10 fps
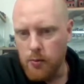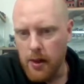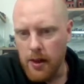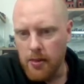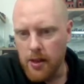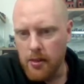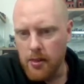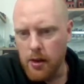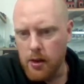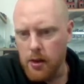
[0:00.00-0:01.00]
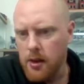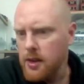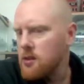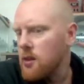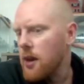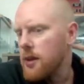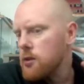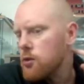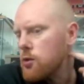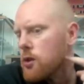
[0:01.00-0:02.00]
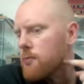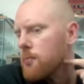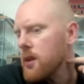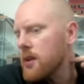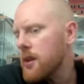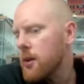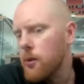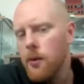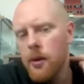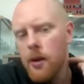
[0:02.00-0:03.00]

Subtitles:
and then the connection line could have been here